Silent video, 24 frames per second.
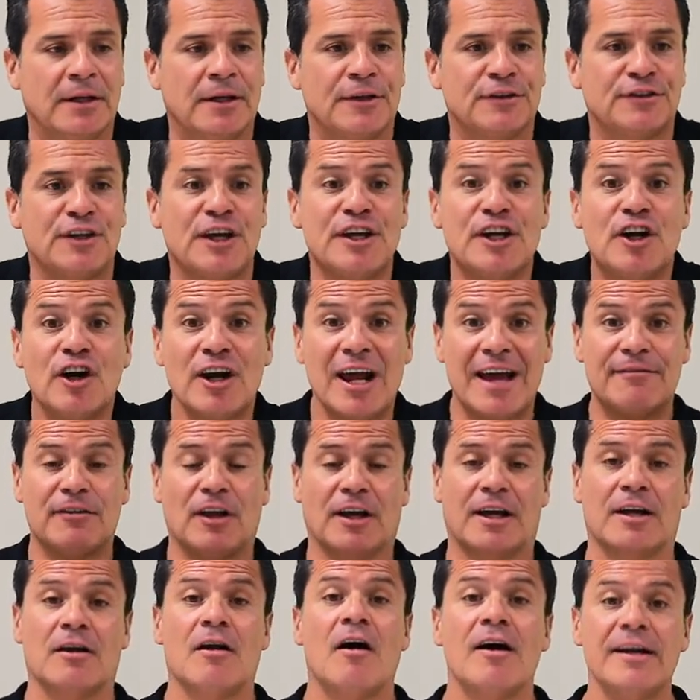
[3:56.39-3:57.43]
So you've got to have
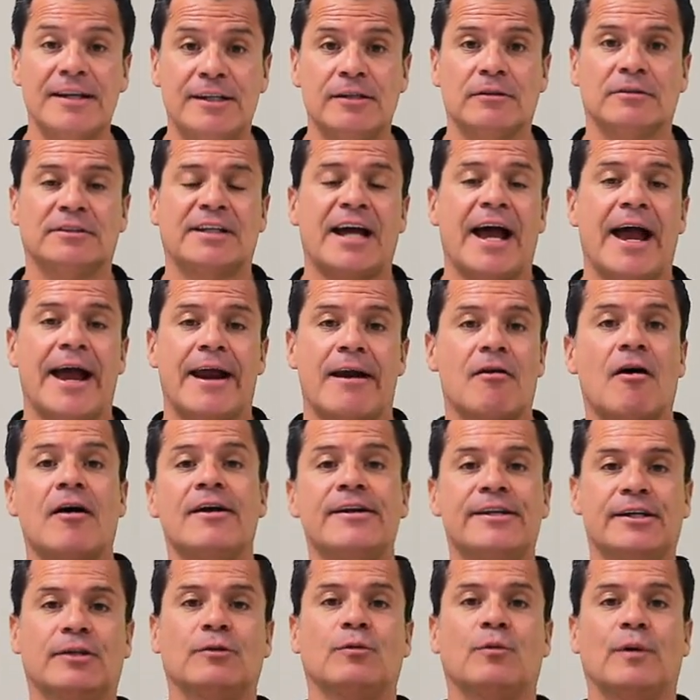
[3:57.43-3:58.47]
like an ideal day and an
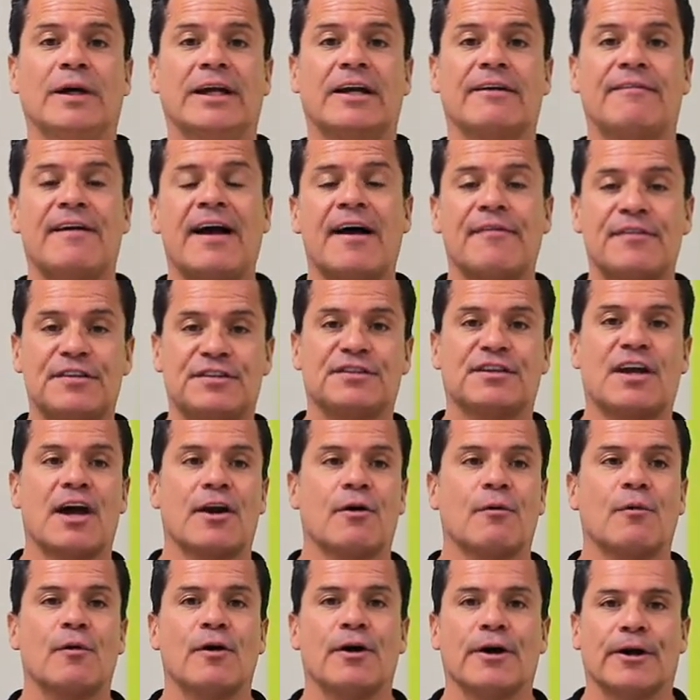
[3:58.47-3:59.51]
ideal week of how this is going
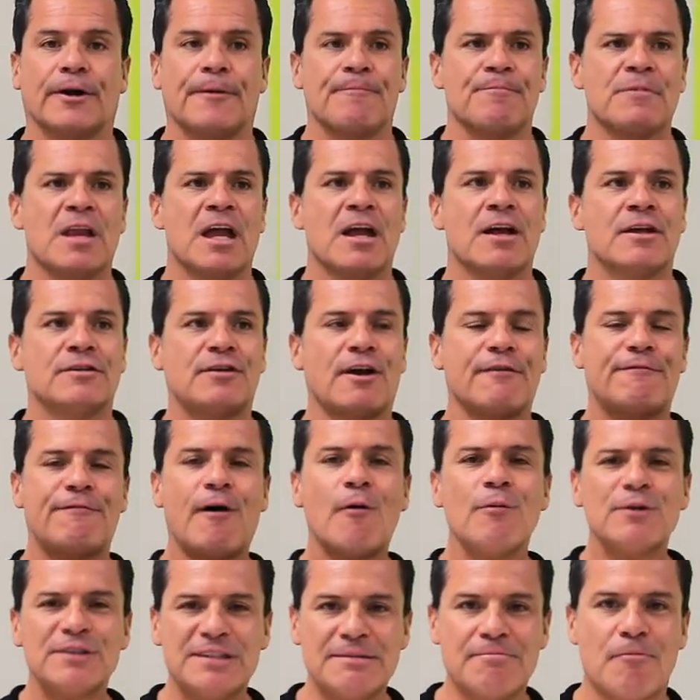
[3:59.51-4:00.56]
to work. So if I
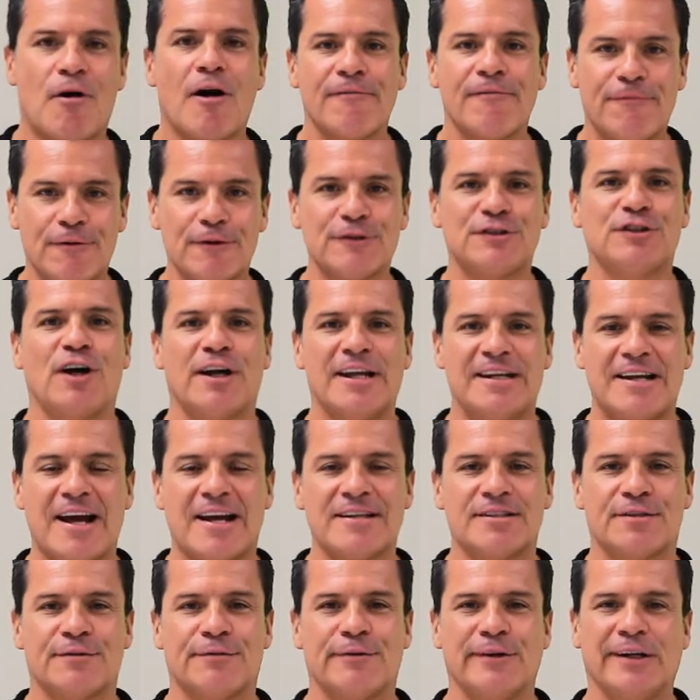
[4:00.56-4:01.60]
was in first ninety
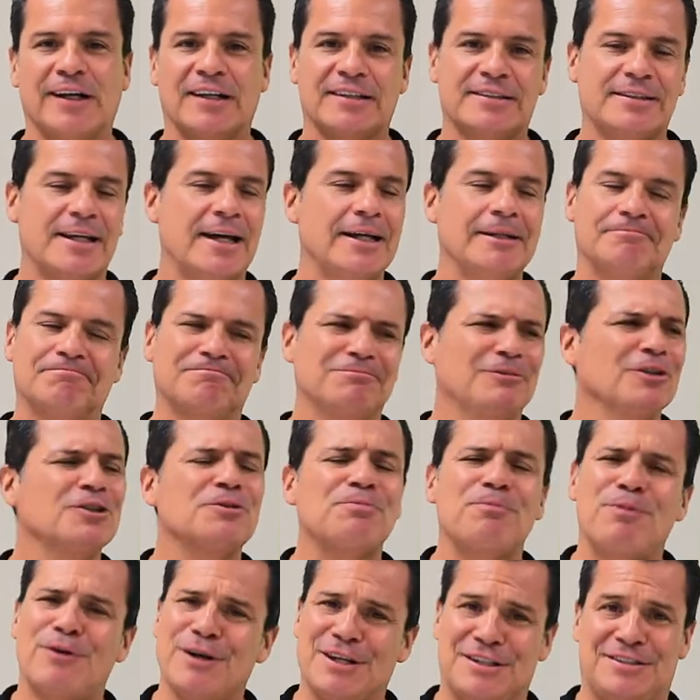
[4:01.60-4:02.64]
days of real estate, it looks
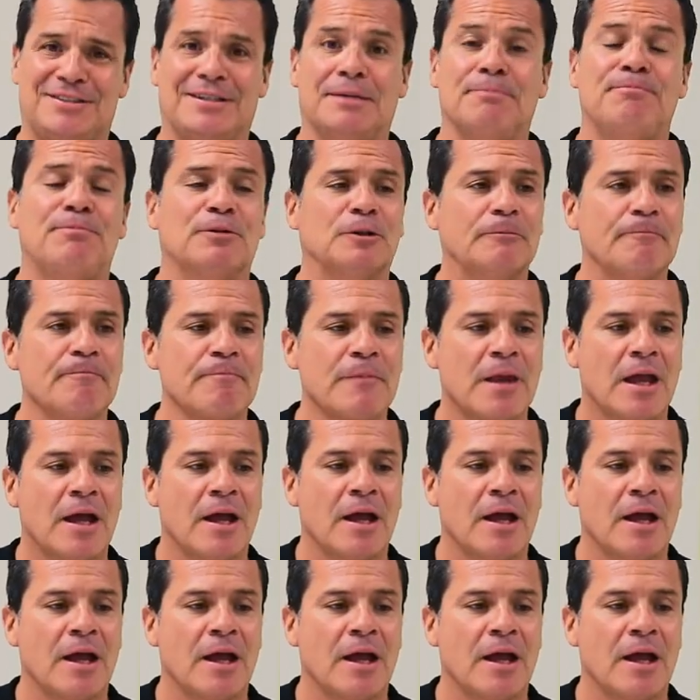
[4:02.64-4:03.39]
pretty simple.